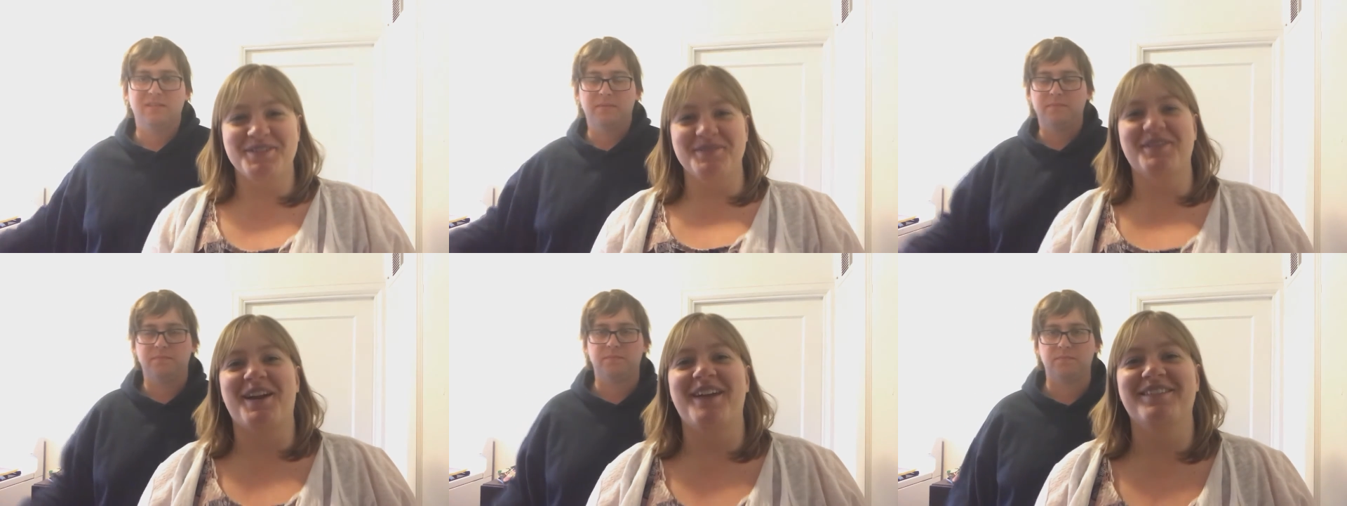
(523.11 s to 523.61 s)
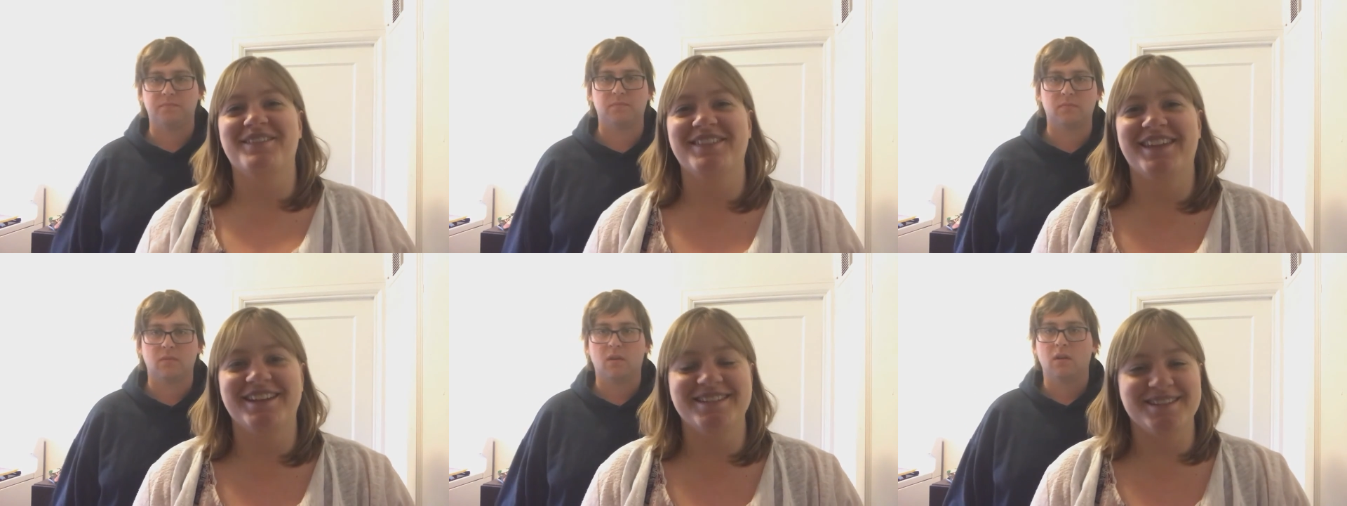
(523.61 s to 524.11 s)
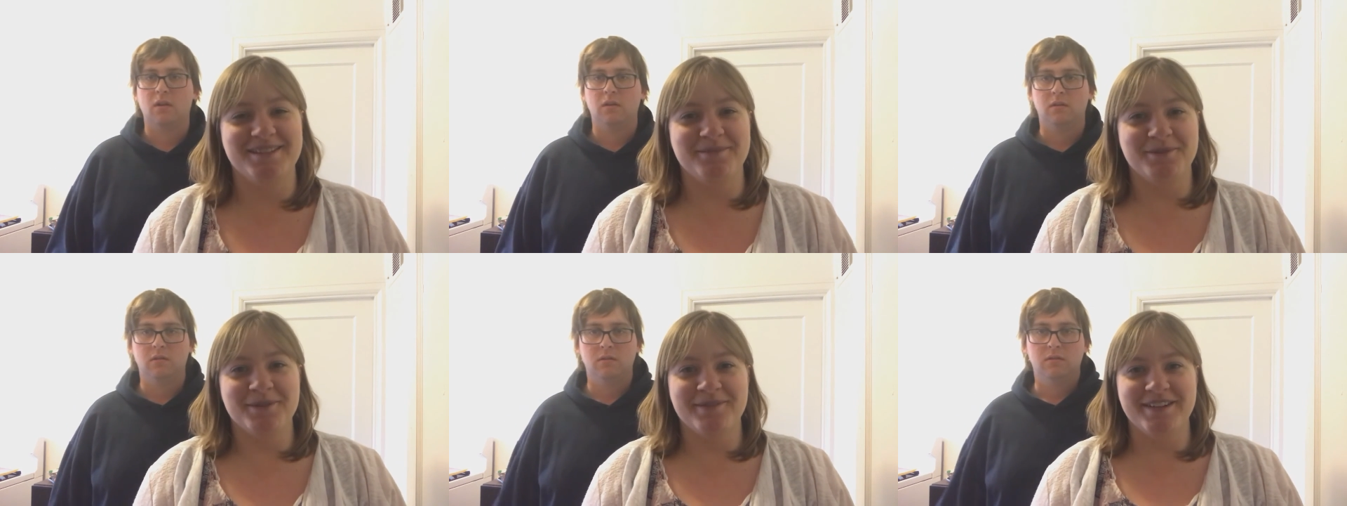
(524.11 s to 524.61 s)
Speaker 1: subscribe if you'd like to see
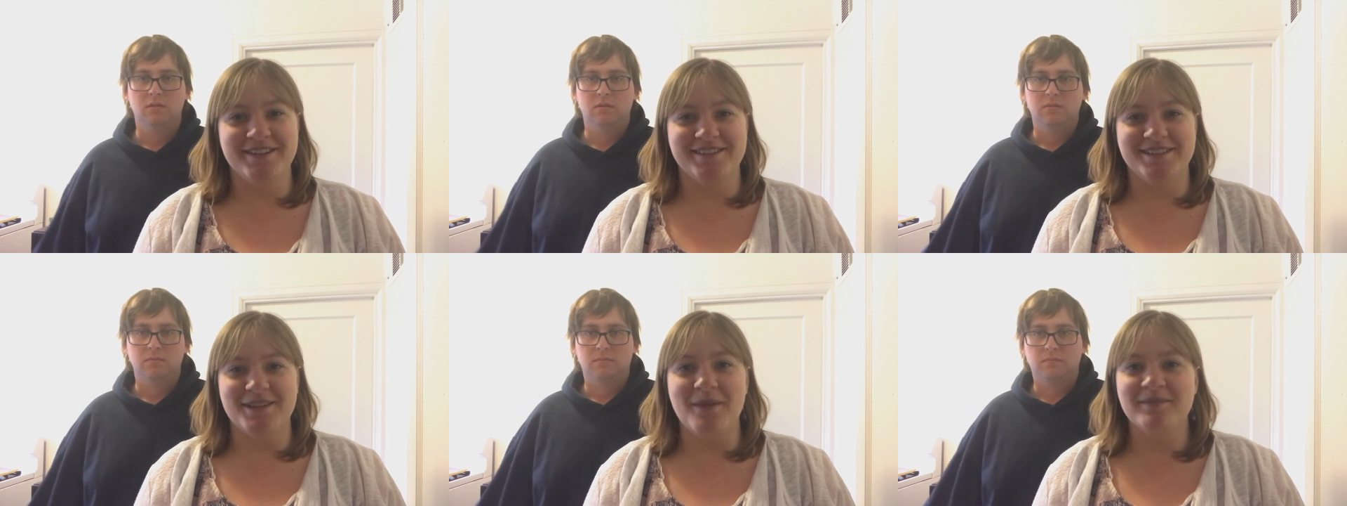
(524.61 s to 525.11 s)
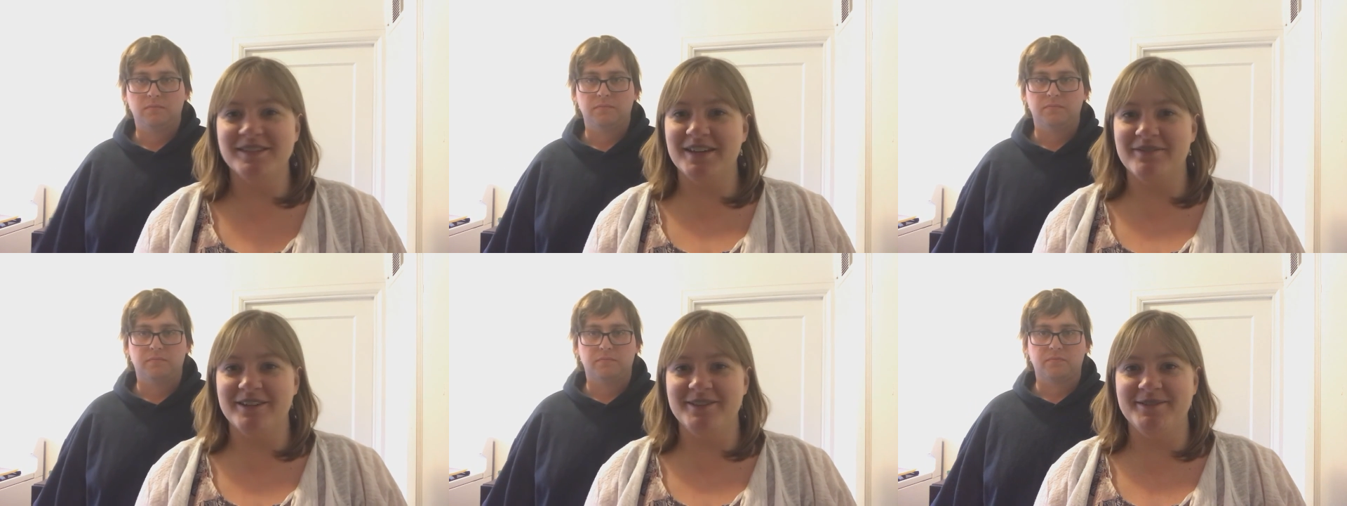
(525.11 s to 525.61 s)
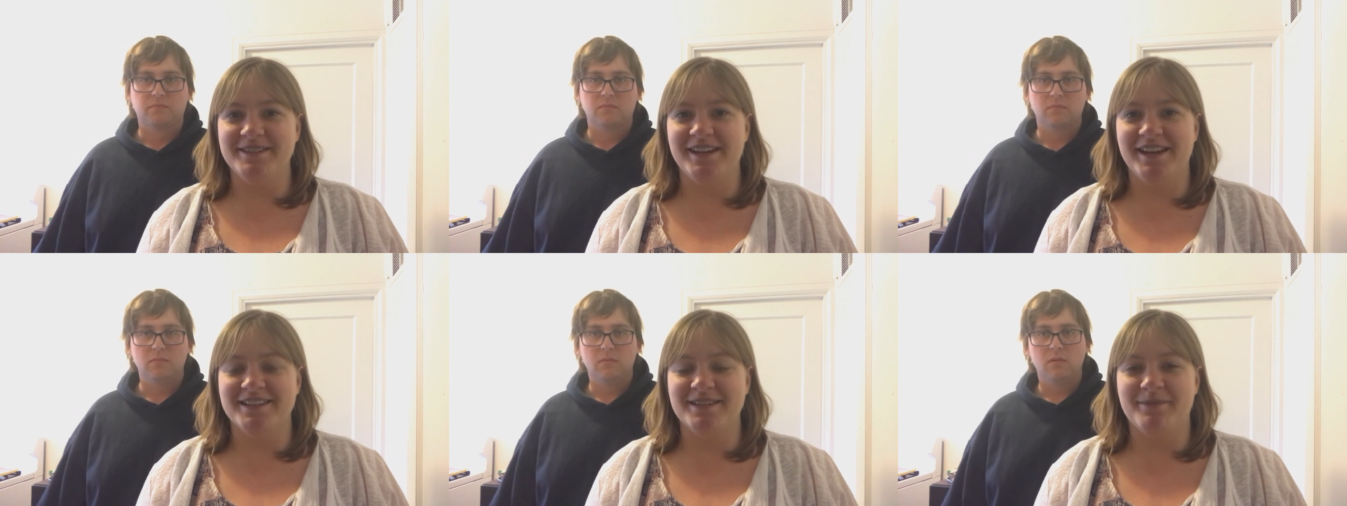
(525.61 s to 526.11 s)
more. We do this almost every
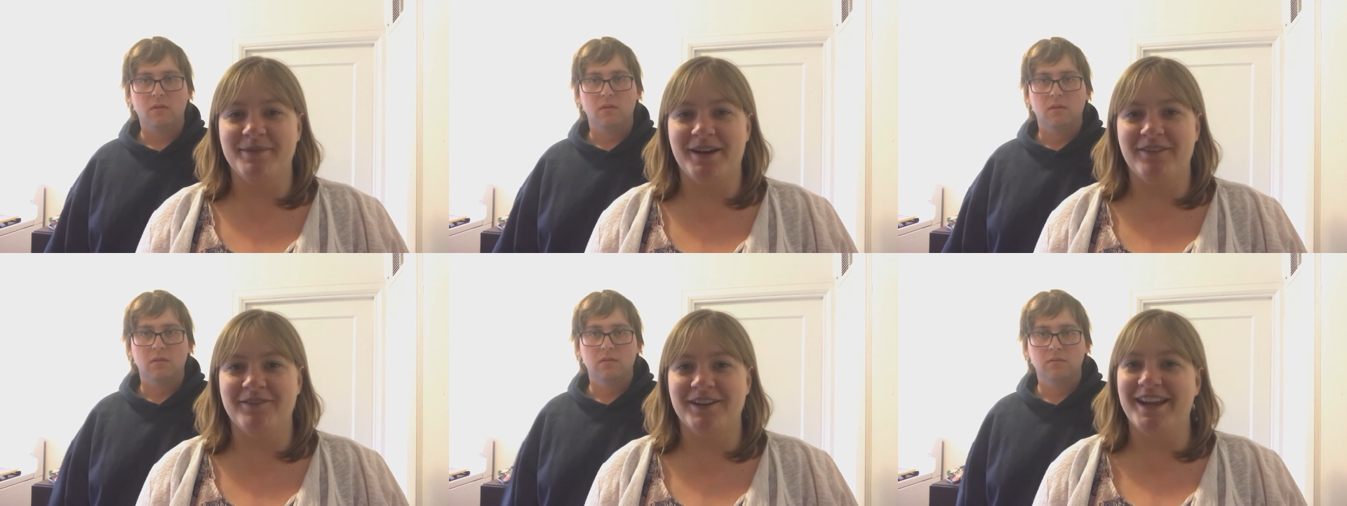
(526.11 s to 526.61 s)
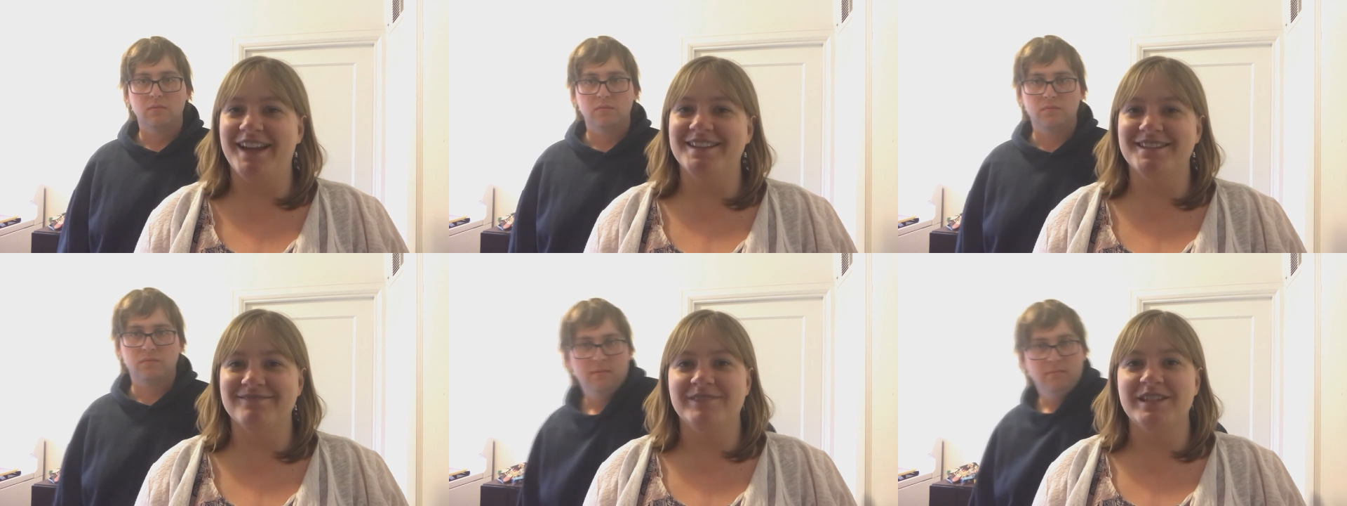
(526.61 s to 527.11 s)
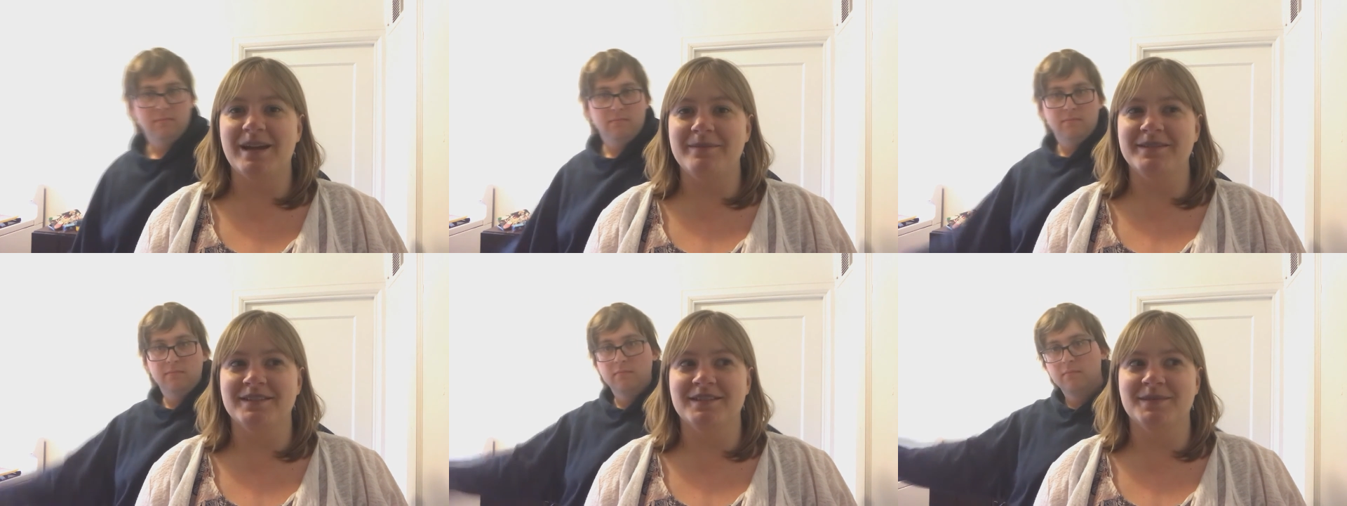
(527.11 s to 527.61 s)
Tuesday, except when I forget, which
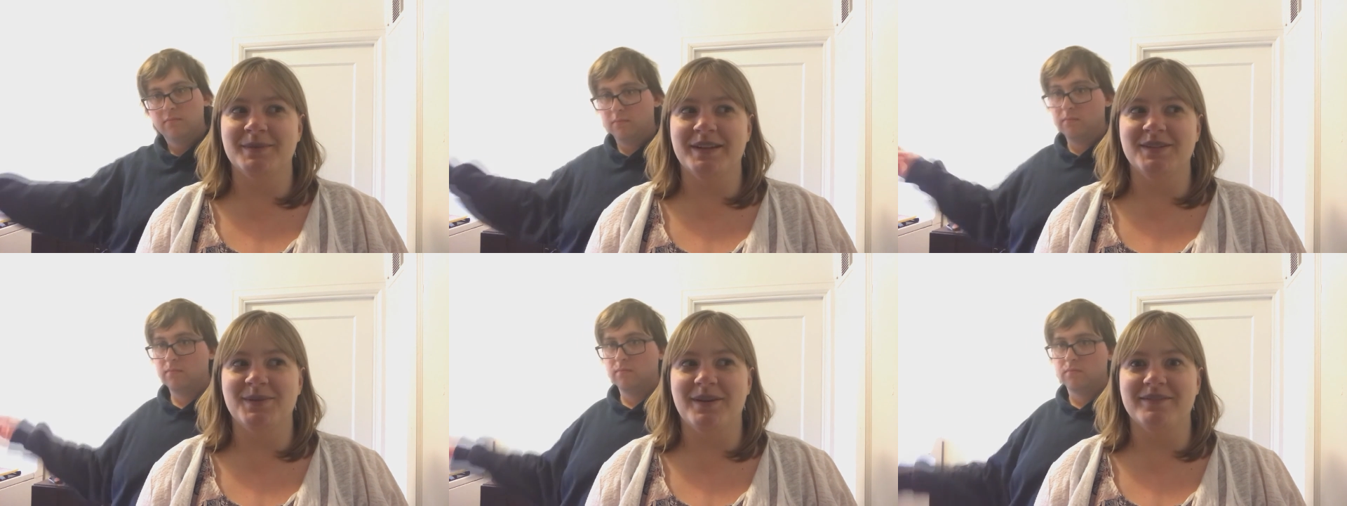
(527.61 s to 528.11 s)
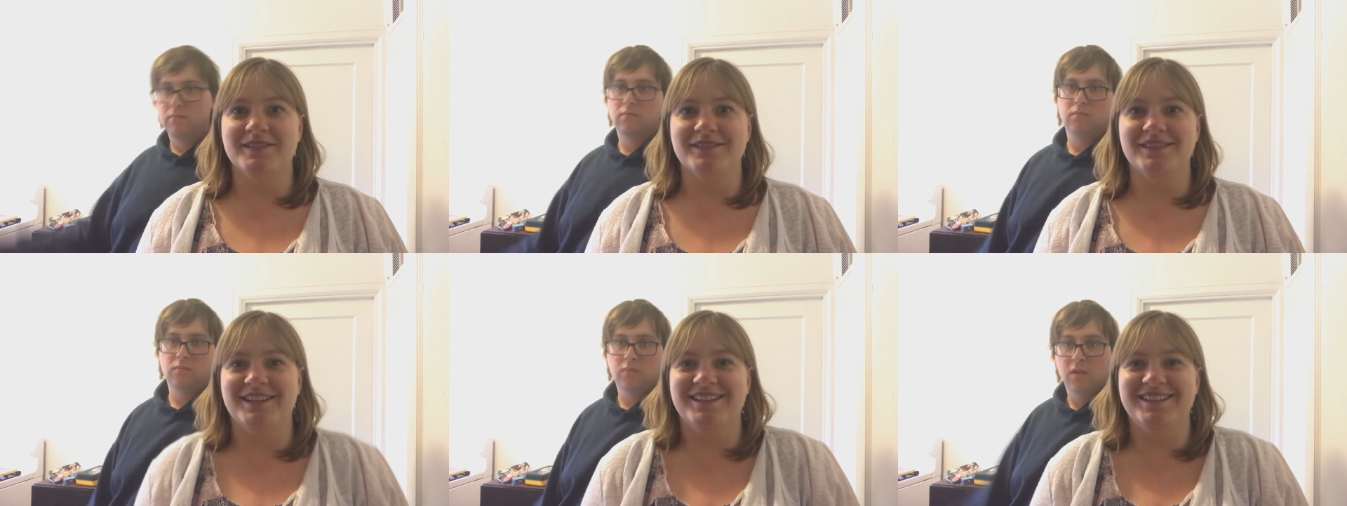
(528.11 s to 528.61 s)
happens way too often.